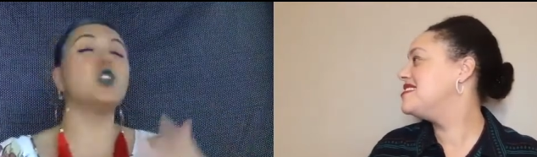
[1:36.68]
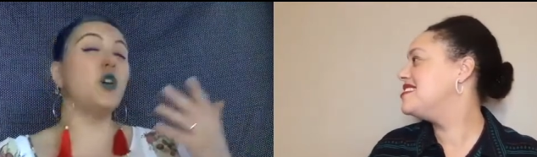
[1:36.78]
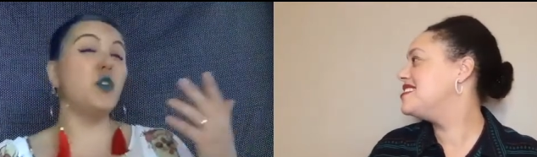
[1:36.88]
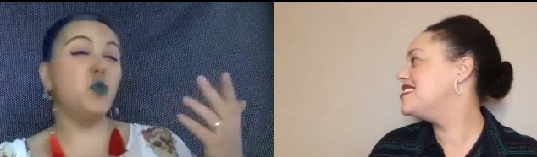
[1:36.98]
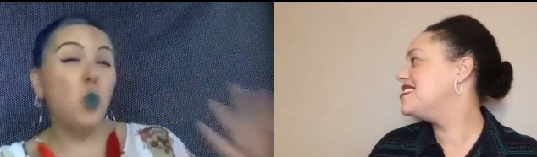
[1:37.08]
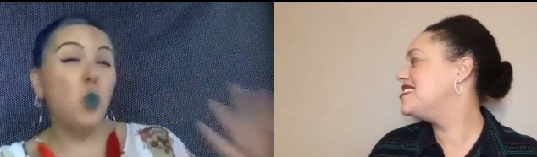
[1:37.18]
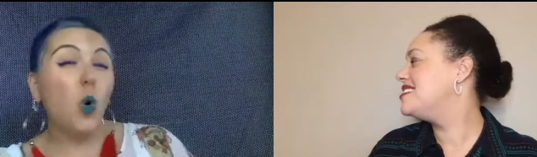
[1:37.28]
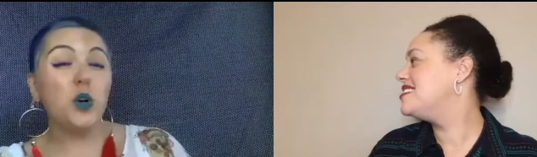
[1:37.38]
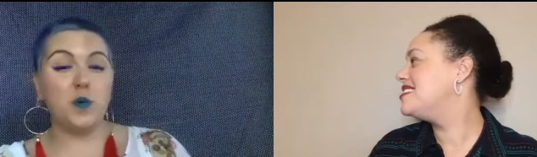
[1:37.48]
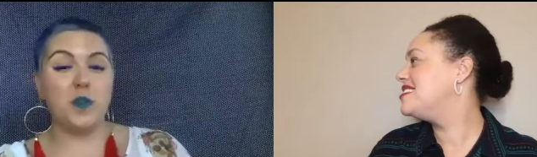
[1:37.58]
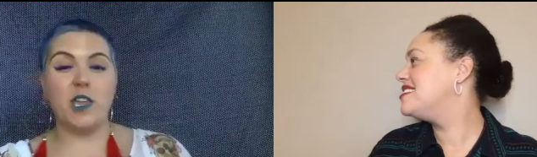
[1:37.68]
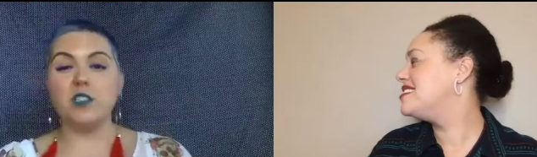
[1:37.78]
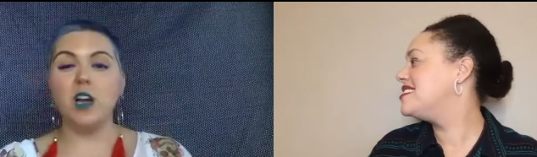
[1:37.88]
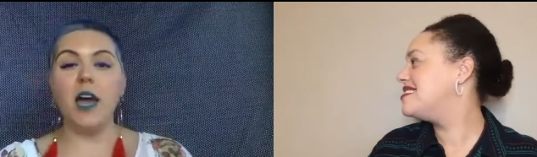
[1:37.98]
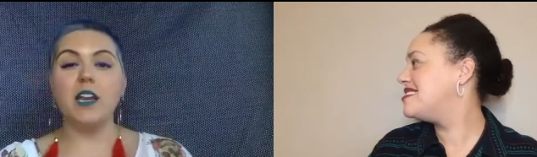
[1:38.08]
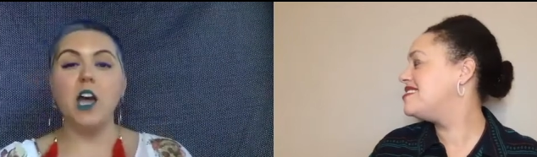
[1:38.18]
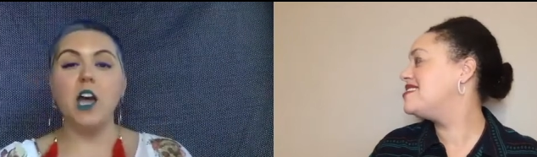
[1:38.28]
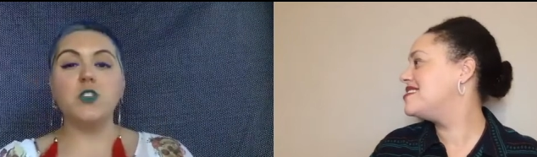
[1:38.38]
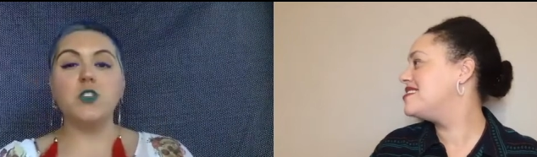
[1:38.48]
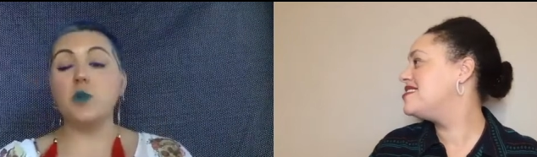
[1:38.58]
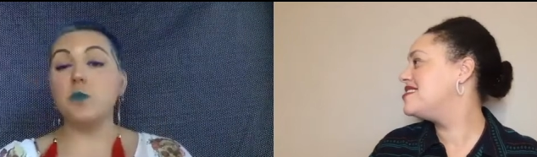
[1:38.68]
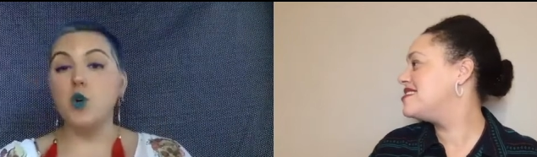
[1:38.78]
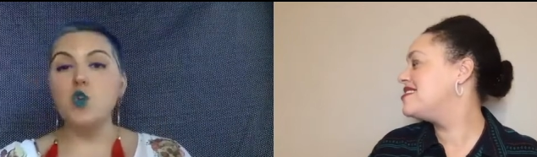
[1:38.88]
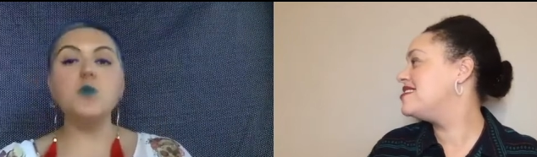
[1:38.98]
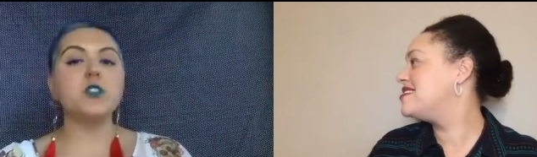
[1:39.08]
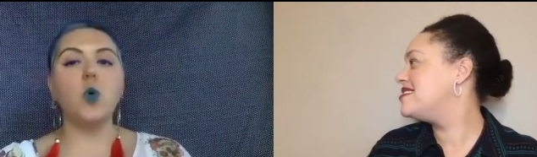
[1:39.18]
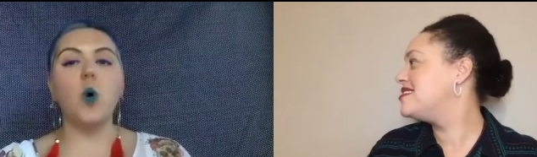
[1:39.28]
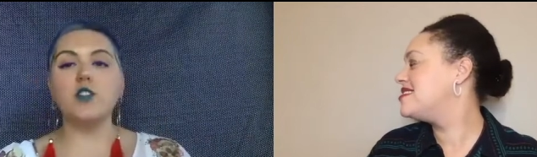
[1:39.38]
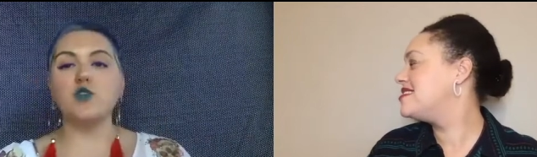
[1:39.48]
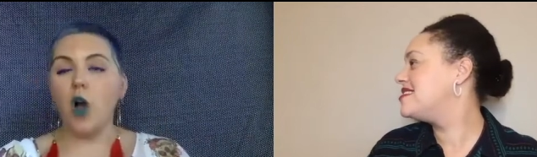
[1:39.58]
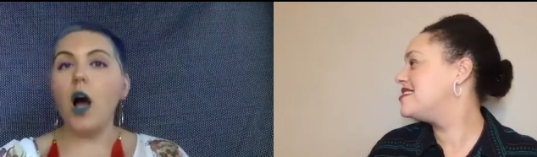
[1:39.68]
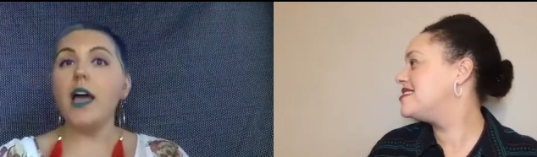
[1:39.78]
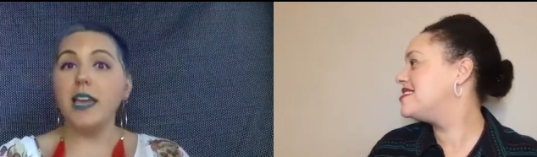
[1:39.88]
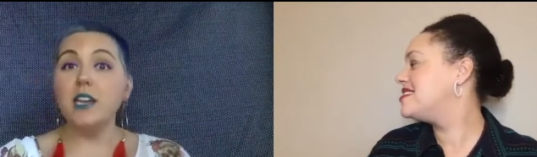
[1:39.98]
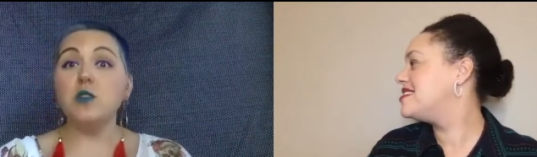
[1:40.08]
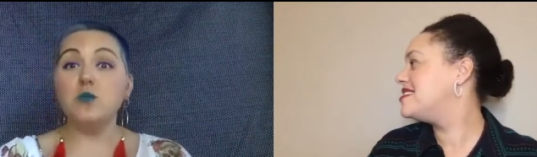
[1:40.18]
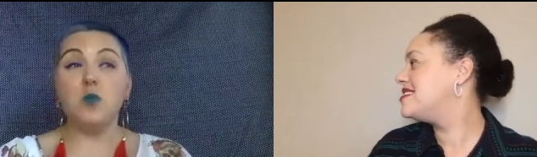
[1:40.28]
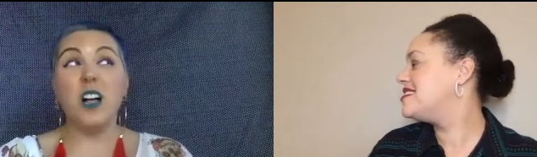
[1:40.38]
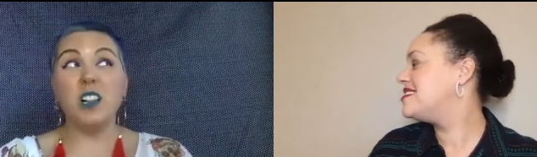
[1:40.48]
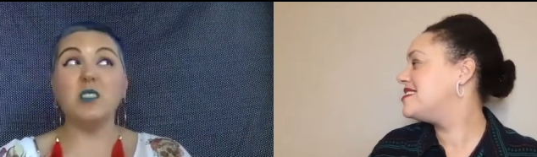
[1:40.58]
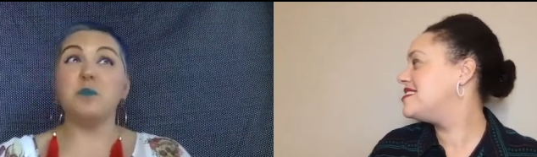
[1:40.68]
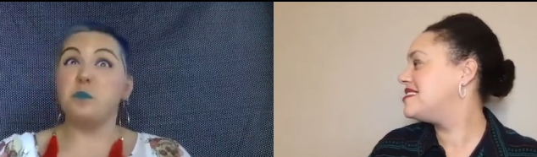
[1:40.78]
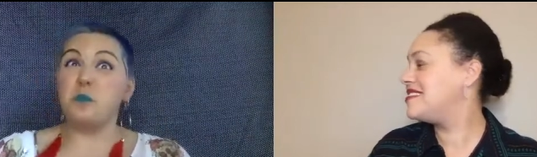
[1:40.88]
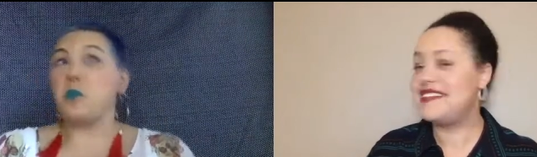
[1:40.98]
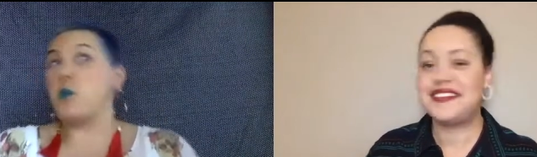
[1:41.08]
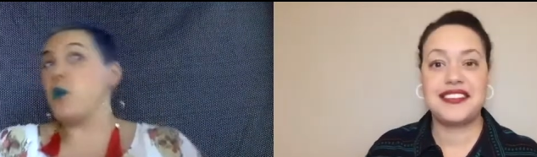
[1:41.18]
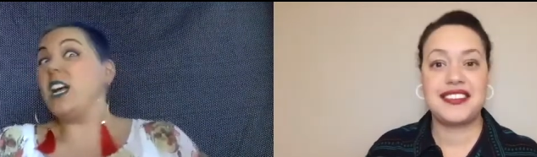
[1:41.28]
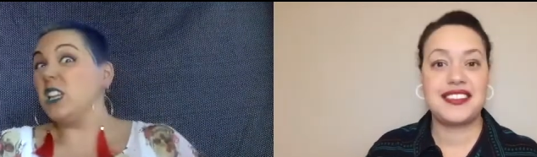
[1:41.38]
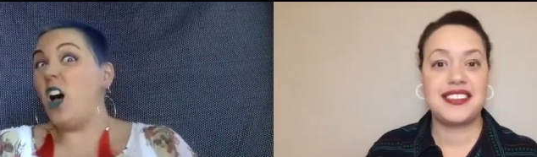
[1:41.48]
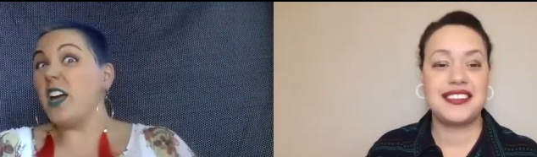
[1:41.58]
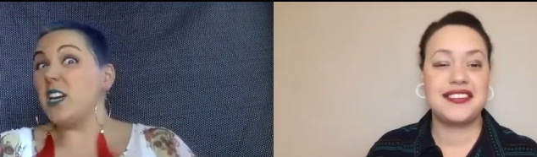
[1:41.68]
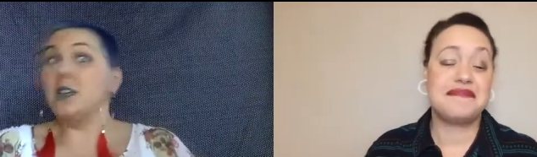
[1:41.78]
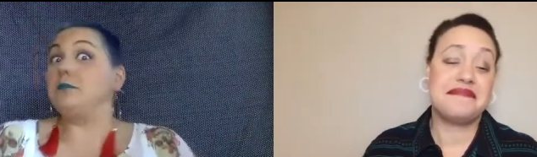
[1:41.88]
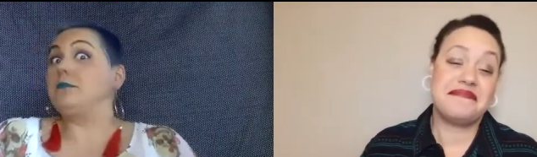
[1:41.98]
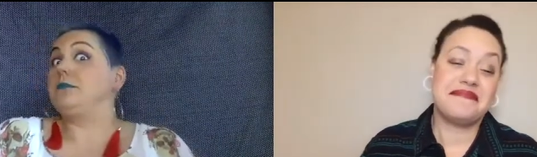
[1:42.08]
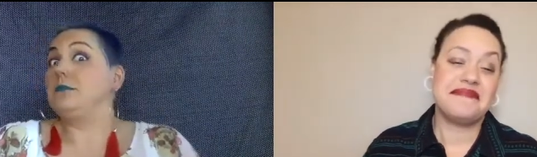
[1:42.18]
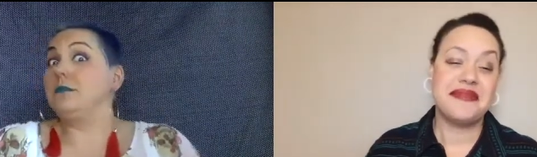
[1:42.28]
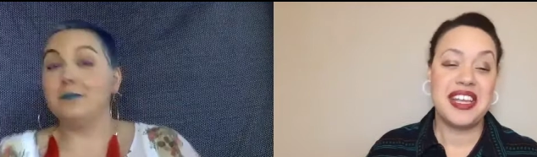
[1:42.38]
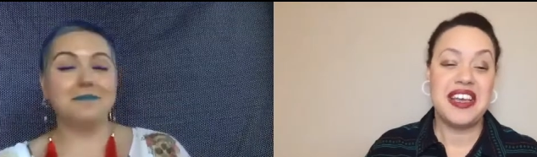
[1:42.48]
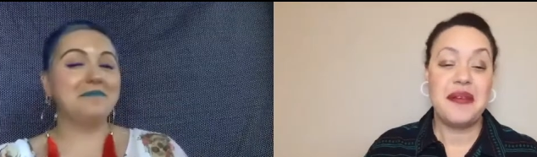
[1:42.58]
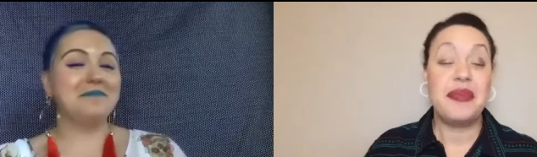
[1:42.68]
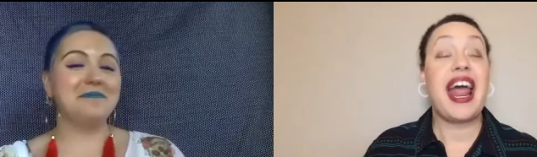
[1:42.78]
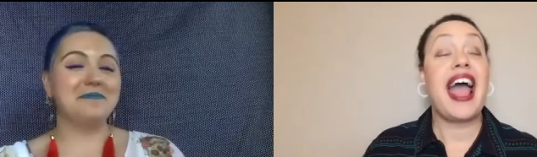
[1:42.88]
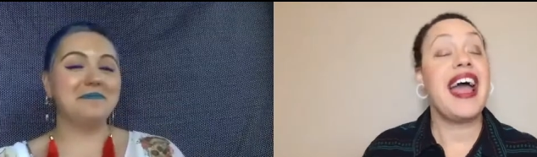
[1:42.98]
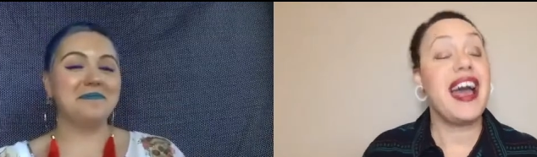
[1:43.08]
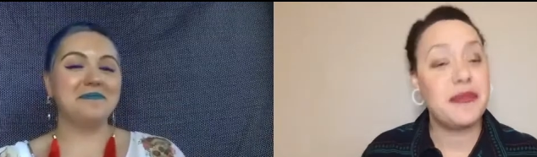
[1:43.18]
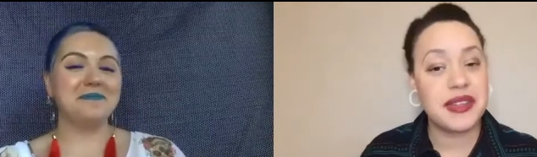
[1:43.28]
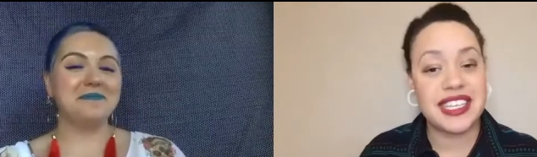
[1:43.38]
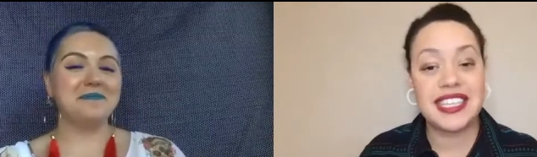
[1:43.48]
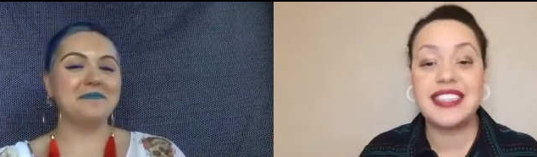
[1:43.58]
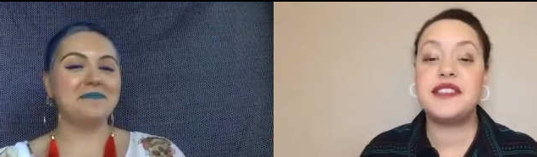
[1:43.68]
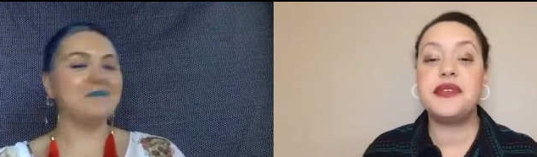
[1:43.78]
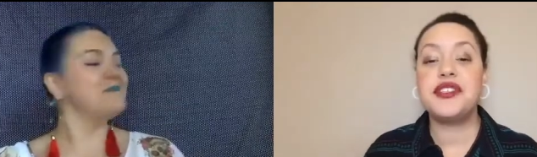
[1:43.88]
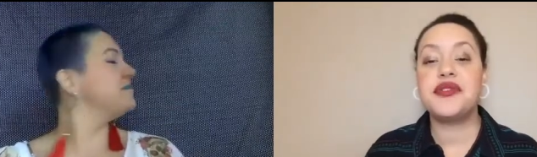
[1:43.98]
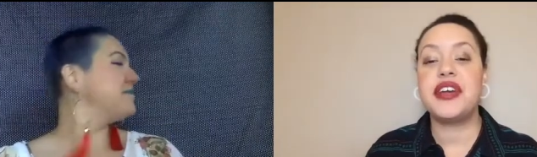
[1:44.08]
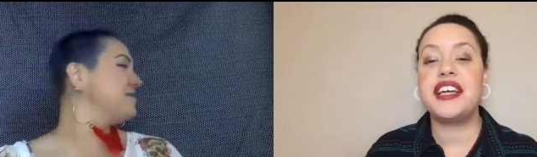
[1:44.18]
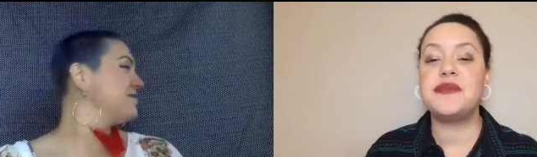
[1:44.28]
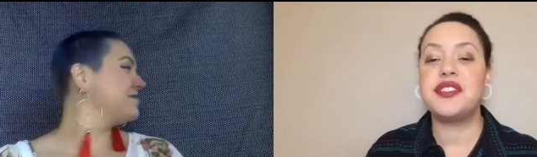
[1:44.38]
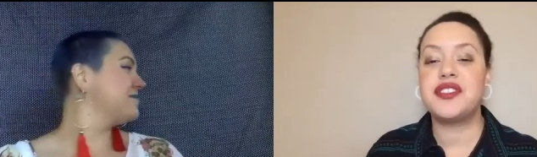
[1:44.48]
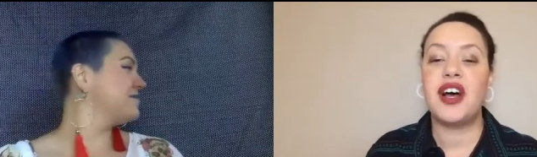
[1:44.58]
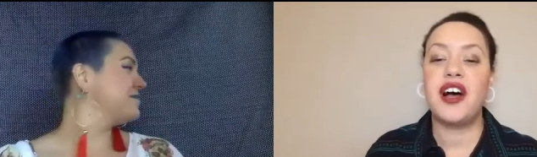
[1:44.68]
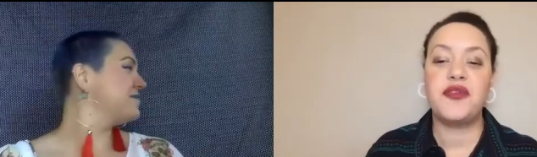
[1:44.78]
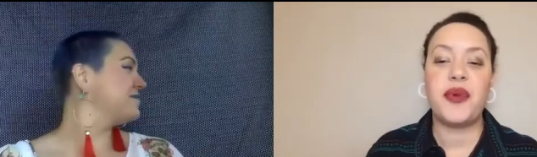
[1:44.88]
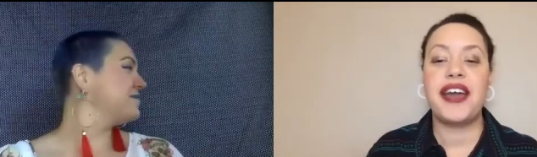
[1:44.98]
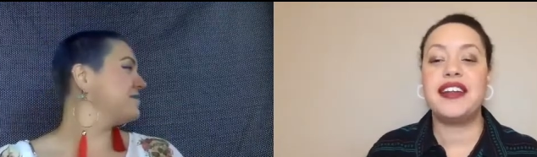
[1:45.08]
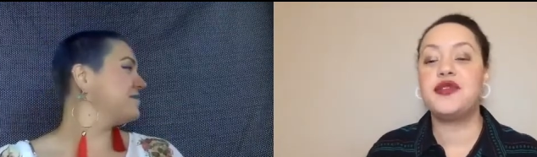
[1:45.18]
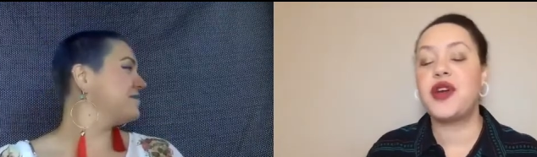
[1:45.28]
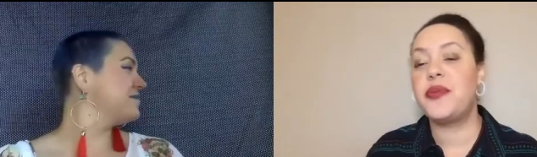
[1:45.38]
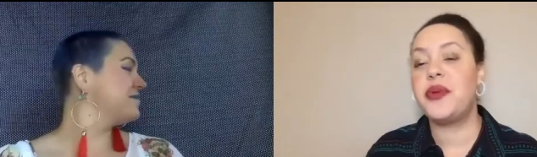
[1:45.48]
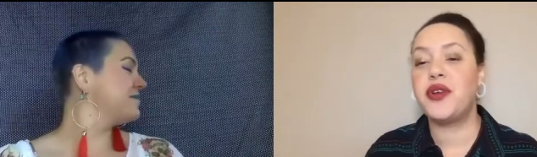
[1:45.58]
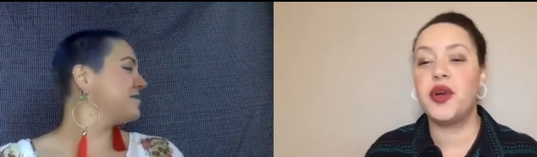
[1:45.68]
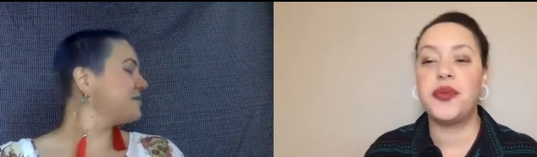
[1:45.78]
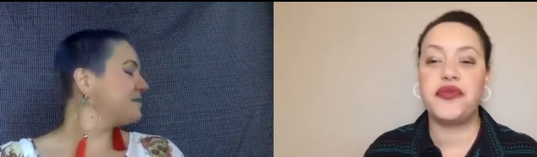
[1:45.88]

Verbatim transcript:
Speaker 1: of water in their diet, so their poo was quite dry and, well, brick like.
Speaker 2: But happily, this mystery has been solved by an intrepid group of